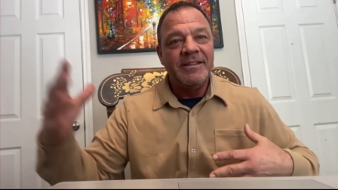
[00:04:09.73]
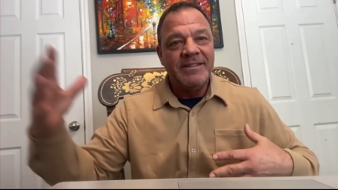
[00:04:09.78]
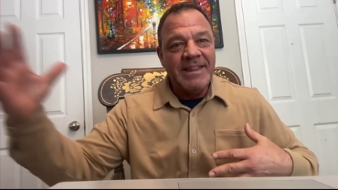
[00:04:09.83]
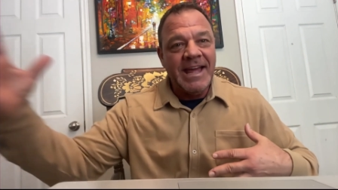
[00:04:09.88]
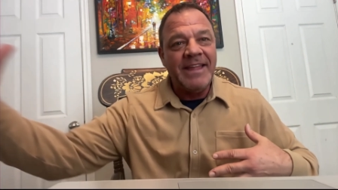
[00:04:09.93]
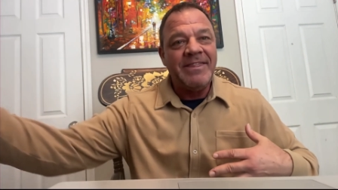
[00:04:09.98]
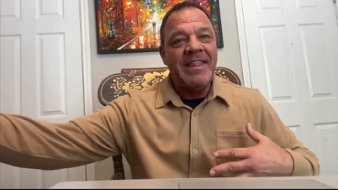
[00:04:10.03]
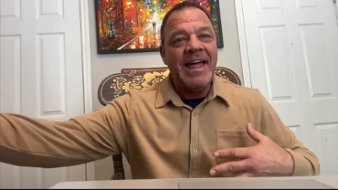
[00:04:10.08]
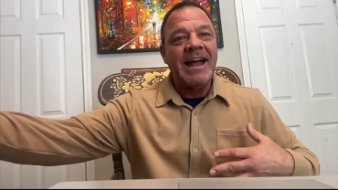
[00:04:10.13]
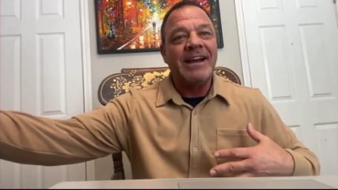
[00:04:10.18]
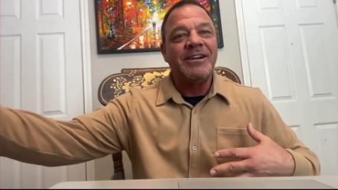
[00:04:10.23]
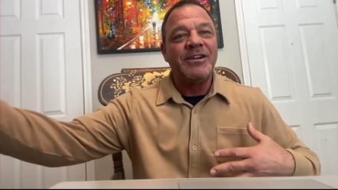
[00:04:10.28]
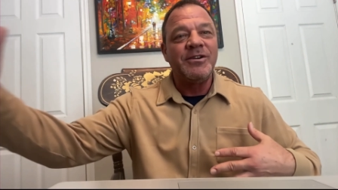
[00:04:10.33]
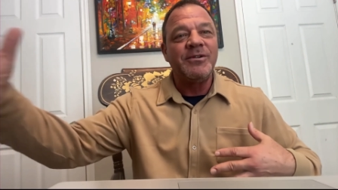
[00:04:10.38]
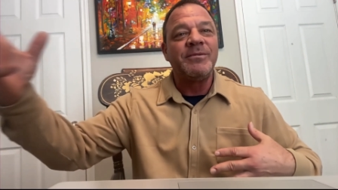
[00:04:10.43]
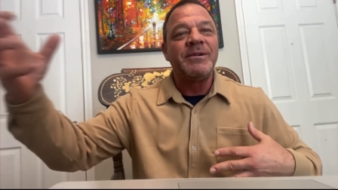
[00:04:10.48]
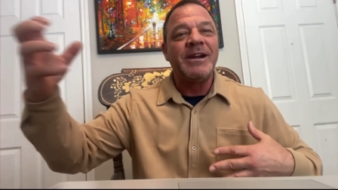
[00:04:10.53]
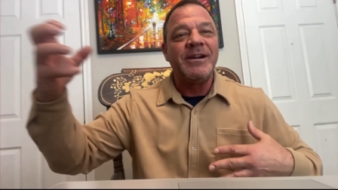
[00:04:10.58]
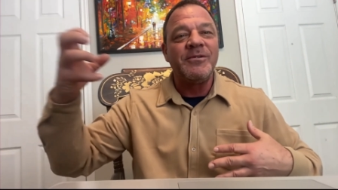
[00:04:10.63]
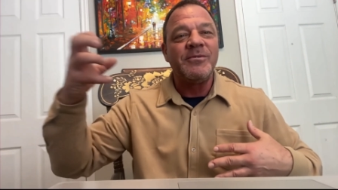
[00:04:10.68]
then that
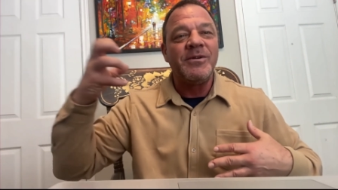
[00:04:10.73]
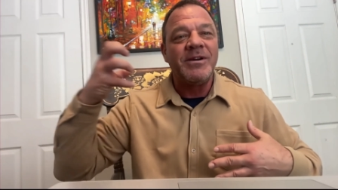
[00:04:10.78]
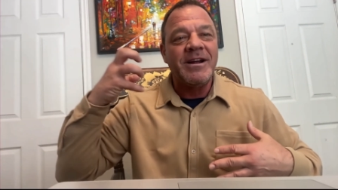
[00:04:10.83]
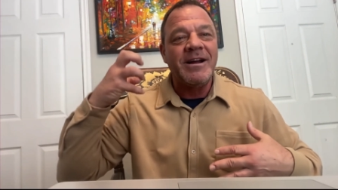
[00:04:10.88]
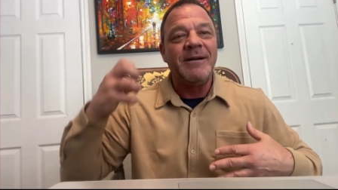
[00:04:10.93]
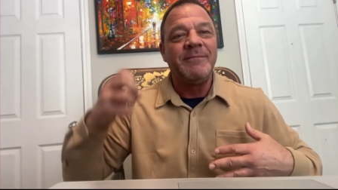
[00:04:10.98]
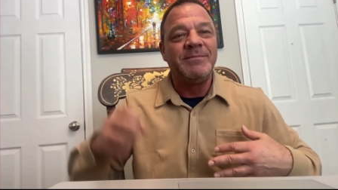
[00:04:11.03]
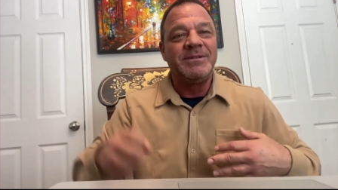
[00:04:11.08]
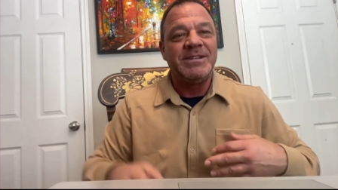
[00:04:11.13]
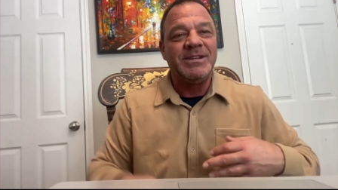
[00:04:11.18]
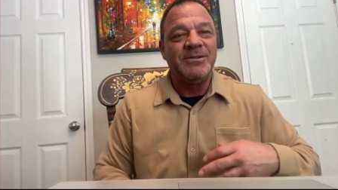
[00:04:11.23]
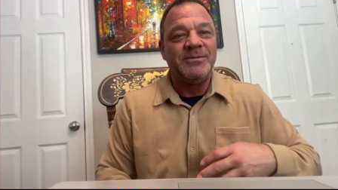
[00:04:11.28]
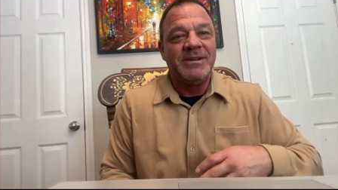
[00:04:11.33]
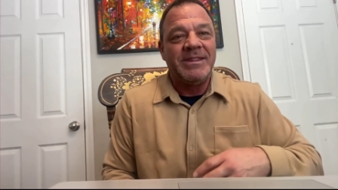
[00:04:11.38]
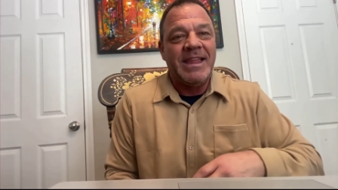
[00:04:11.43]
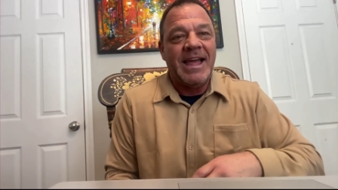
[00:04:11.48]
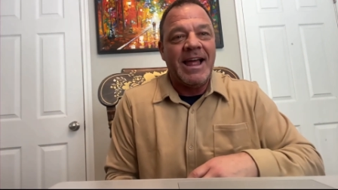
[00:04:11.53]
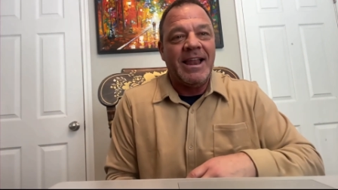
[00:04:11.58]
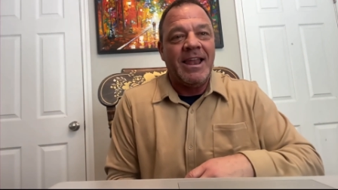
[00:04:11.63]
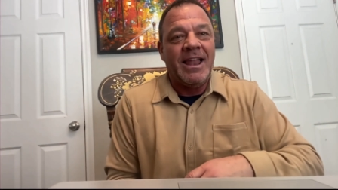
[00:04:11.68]
career will come to you
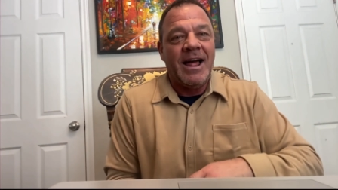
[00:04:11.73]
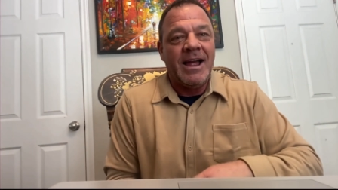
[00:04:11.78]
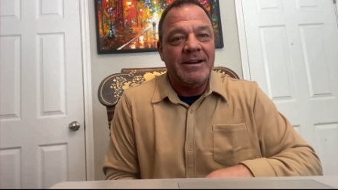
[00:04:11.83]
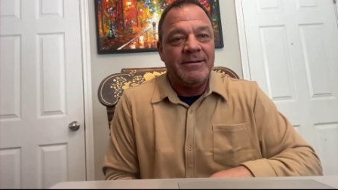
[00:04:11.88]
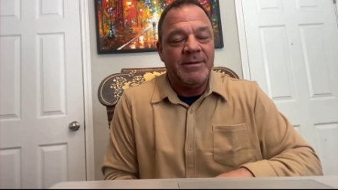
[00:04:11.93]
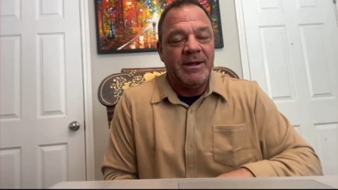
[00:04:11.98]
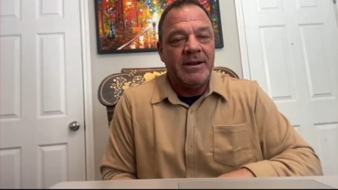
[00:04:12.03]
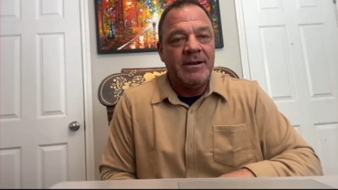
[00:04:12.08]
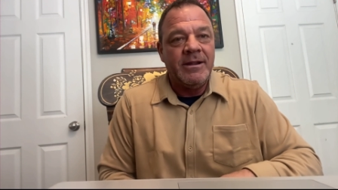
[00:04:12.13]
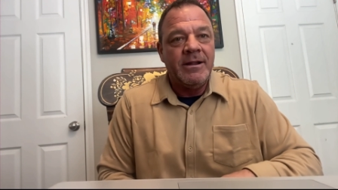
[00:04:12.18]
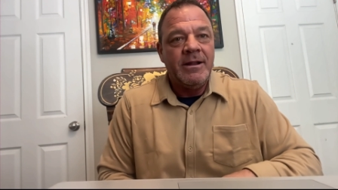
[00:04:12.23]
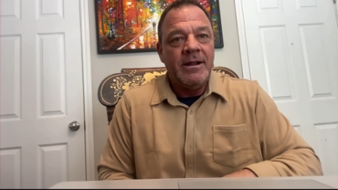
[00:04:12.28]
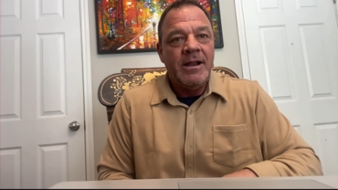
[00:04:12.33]
in that alignment.